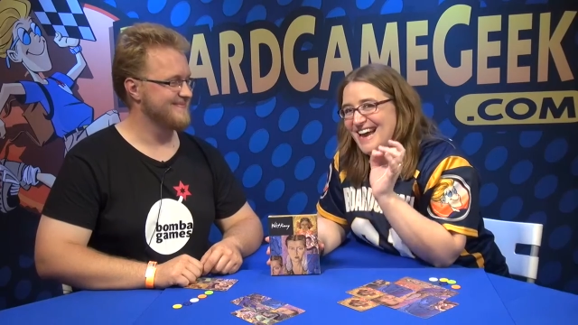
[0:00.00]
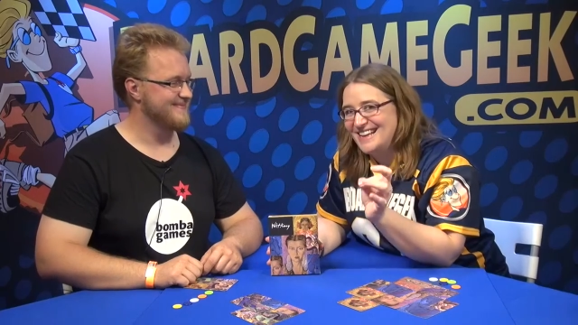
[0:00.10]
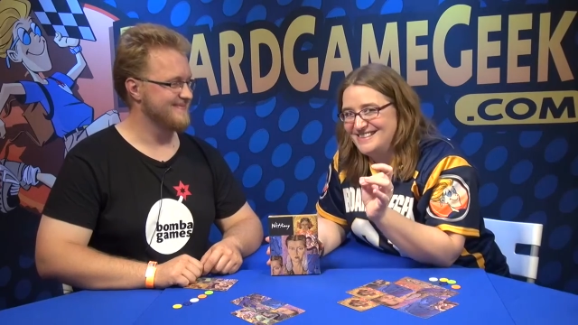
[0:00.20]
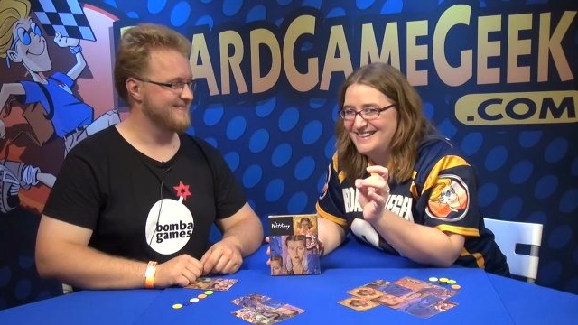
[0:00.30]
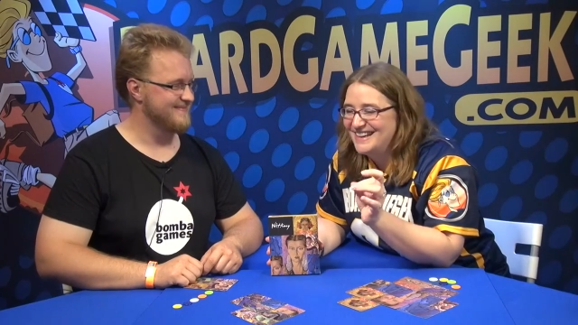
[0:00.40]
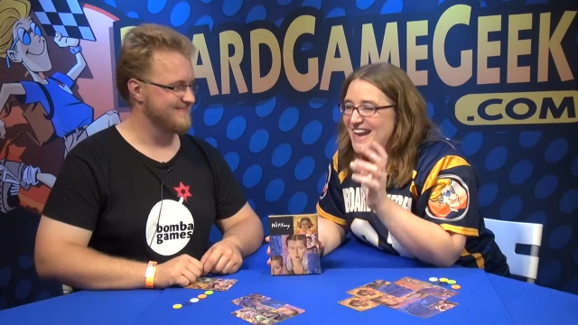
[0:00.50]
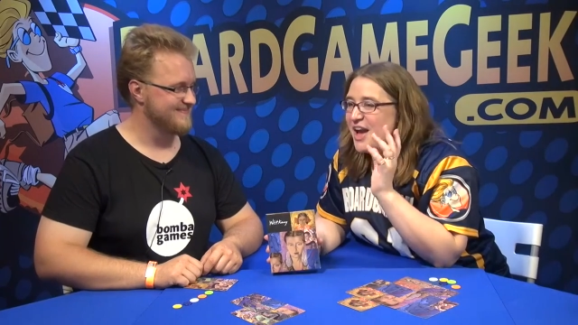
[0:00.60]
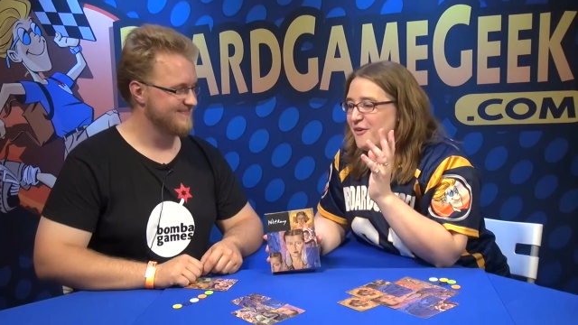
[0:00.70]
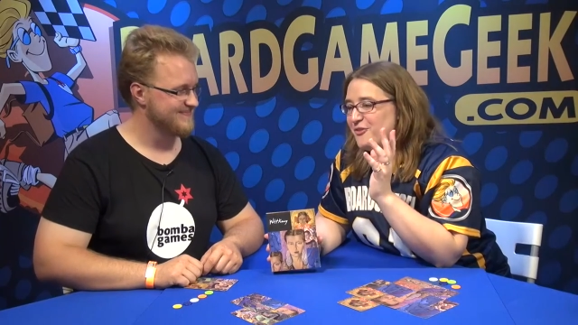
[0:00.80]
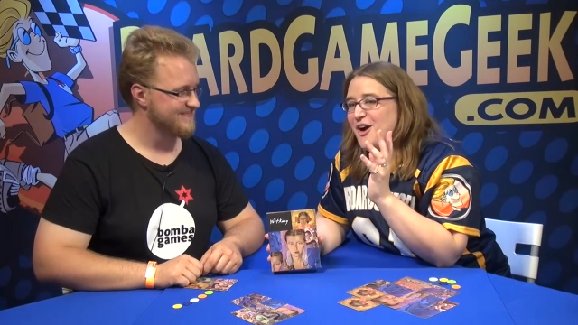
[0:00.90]
Speaker 1: Katze
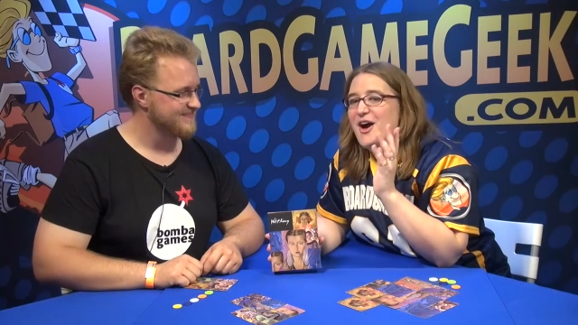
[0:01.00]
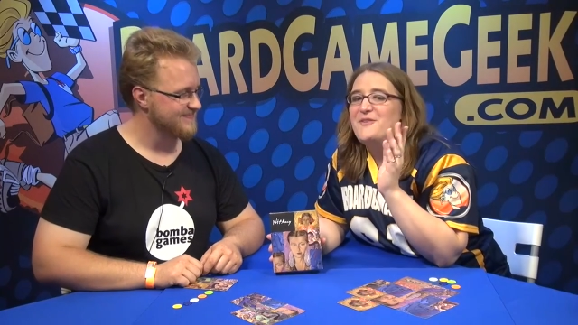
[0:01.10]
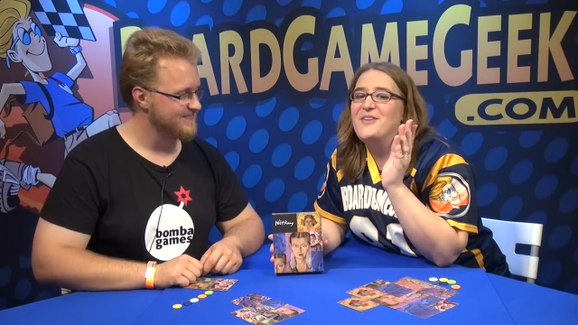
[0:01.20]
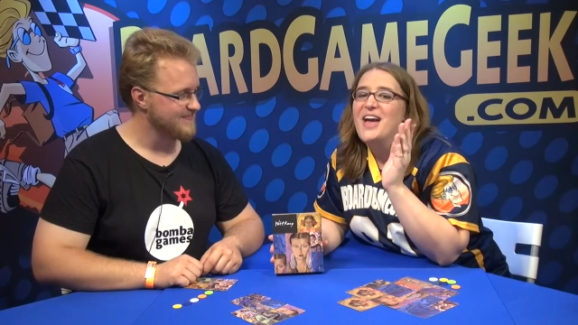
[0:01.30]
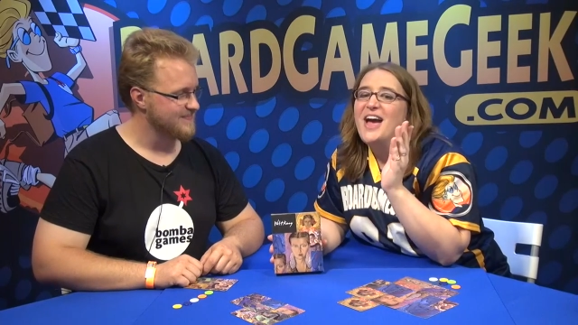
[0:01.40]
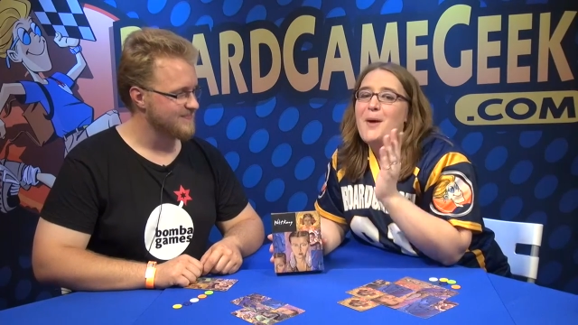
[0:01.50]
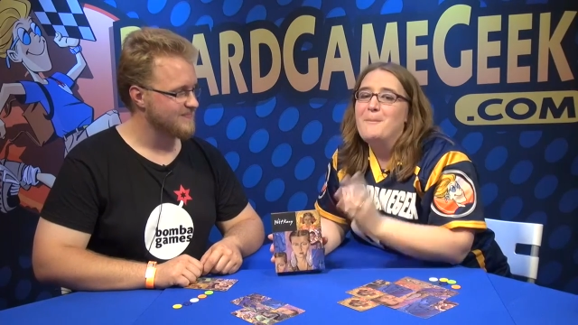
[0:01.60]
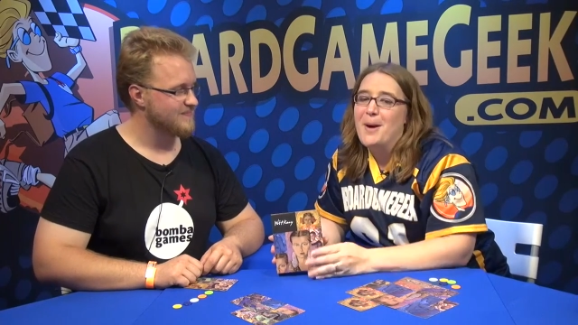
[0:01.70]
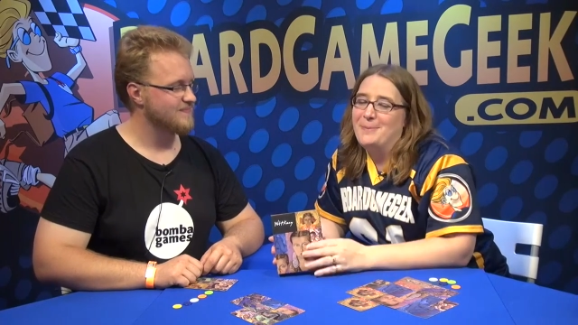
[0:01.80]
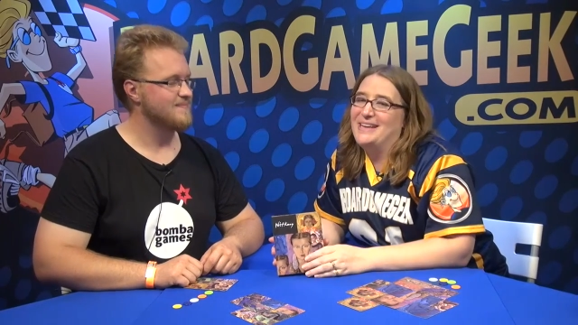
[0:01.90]
from
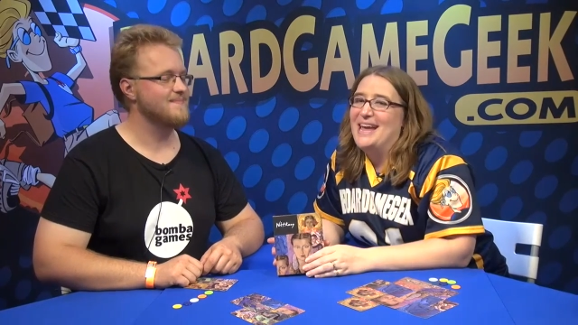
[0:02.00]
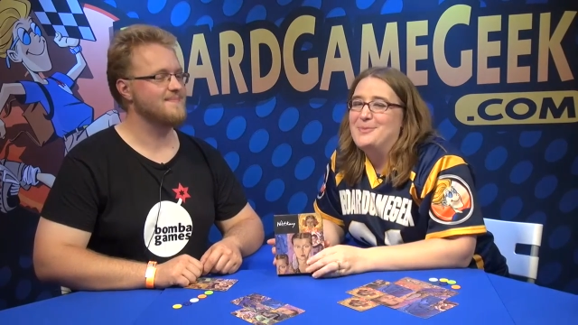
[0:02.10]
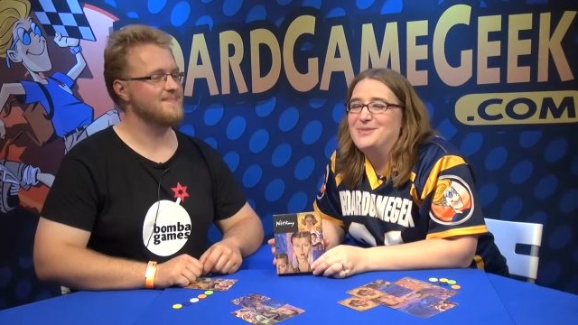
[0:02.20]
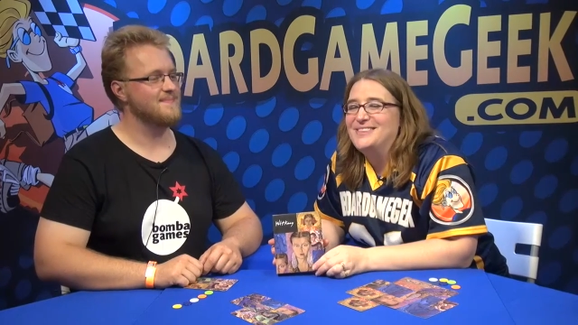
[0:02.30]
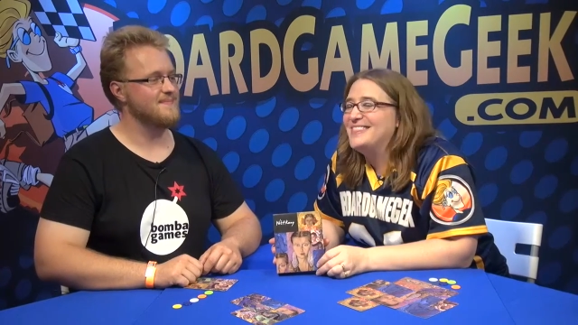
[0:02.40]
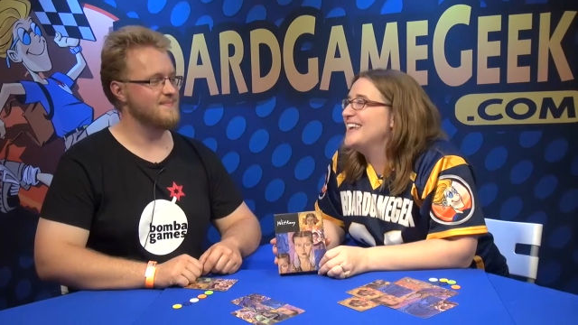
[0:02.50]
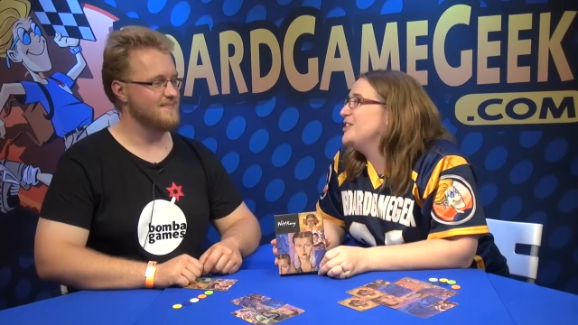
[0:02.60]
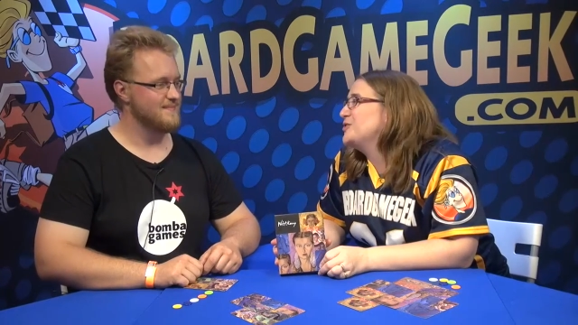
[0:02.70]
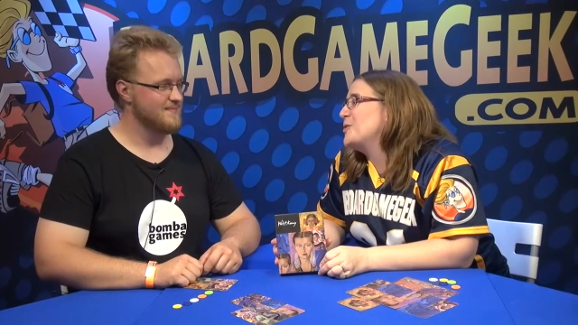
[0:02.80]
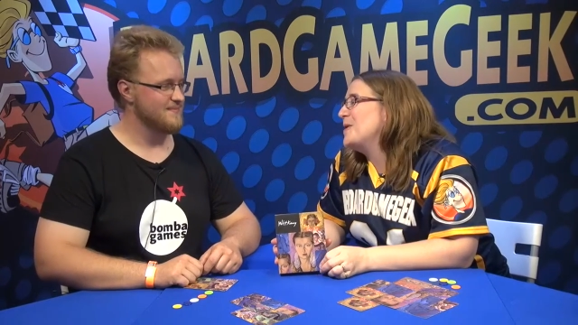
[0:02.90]
Bomba Games. Thank
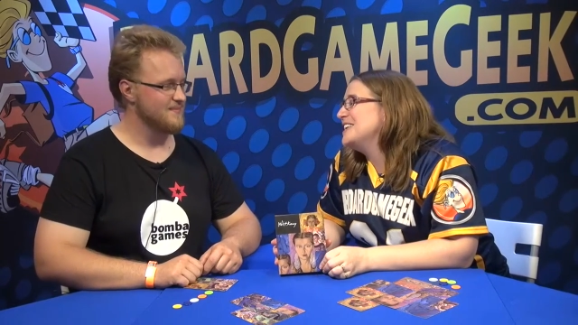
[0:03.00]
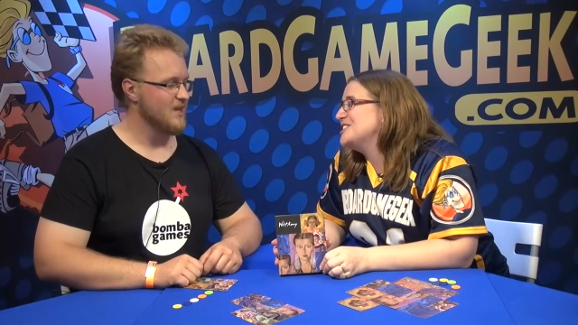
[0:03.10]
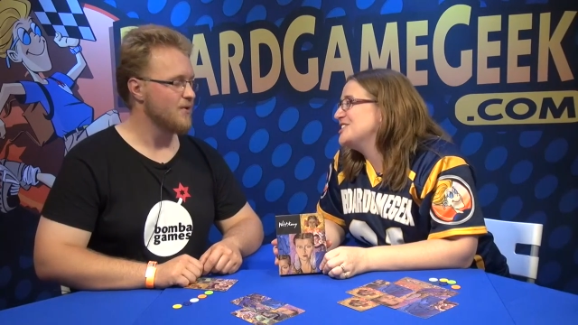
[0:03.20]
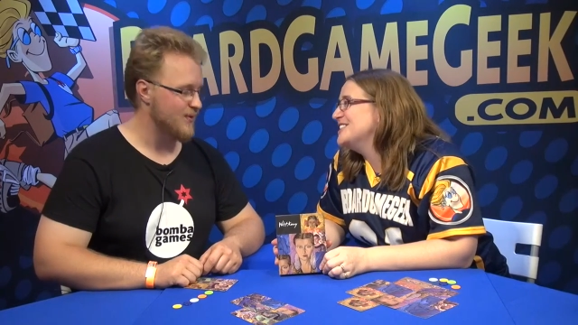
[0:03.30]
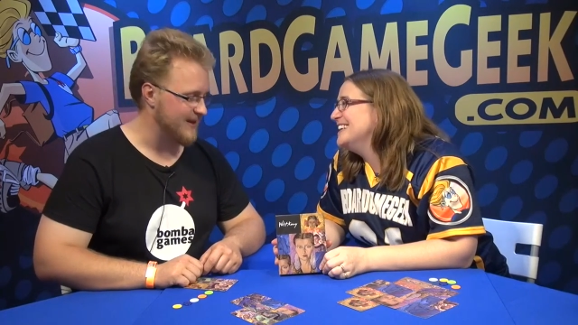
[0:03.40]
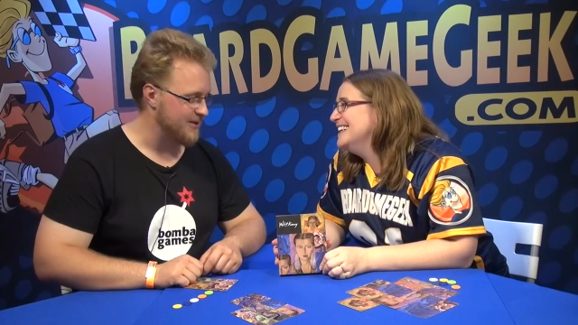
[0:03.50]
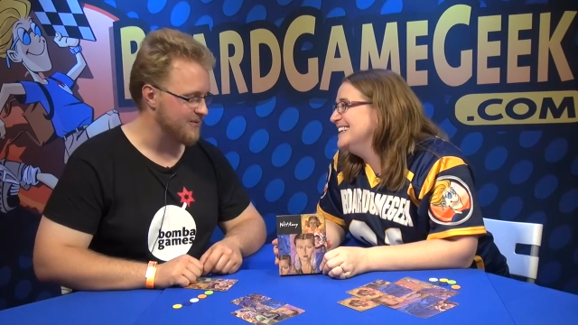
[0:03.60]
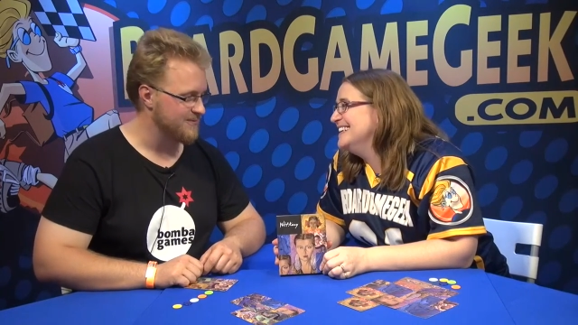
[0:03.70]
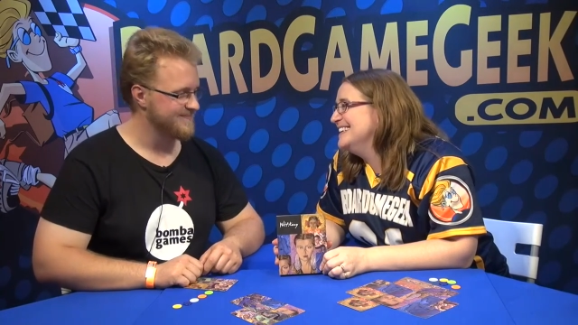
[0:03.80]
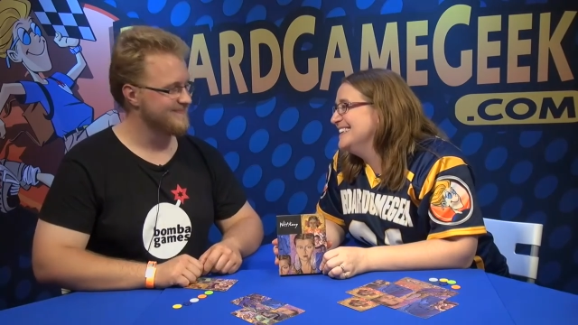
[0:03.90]
you so much. Thank
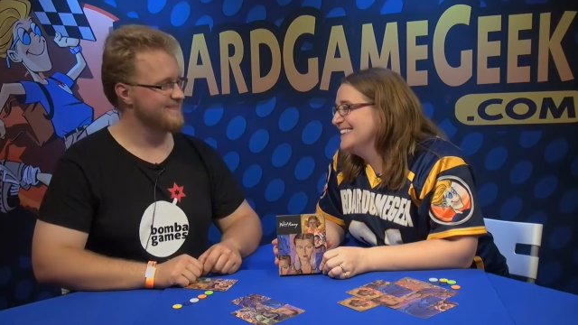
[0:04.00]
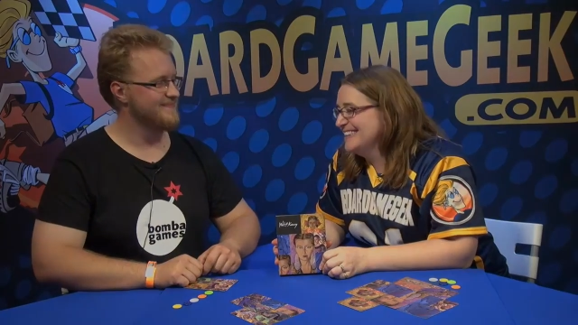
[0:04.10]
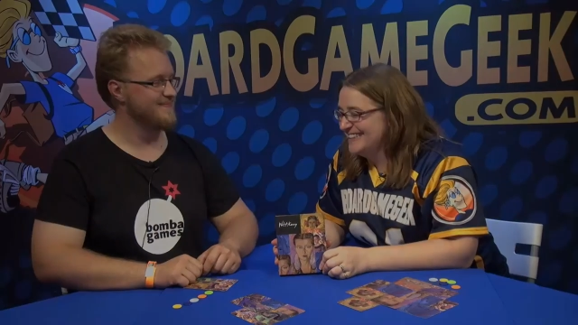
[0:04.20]
you.